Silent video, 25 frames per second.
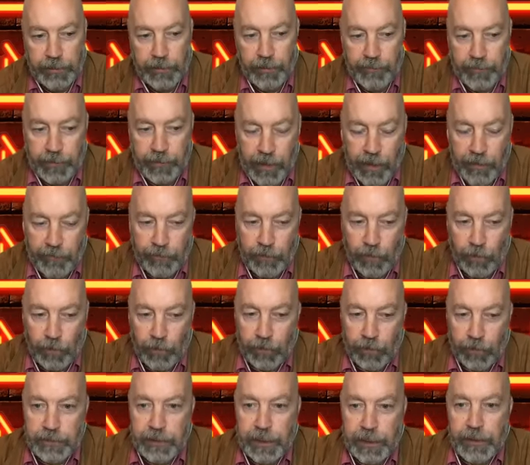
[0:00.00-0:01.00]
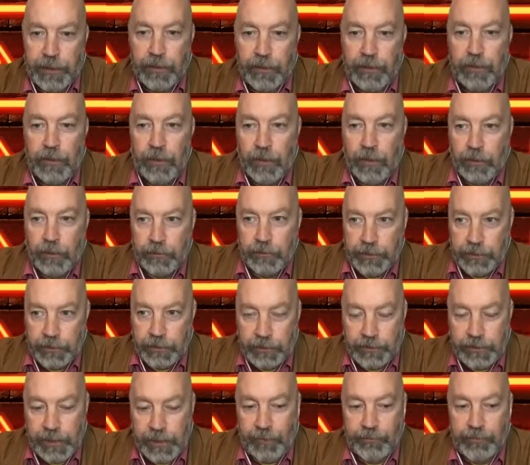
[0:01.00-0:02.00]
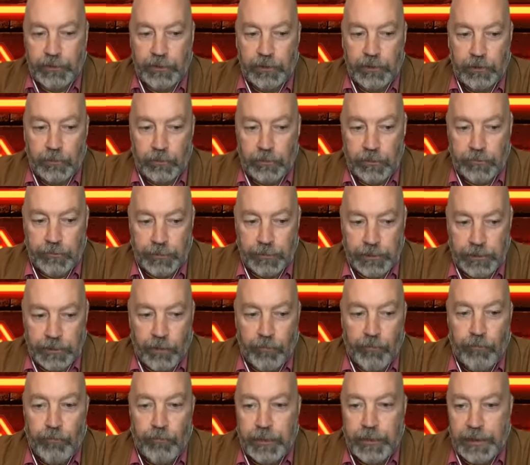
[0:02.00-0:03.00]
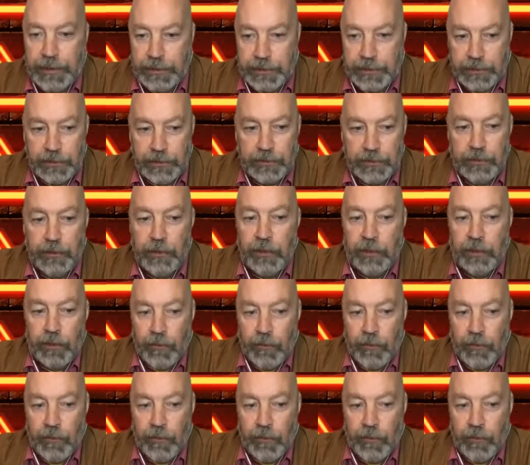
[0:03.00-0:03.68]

If you have cold data, you just have to store it for some reason,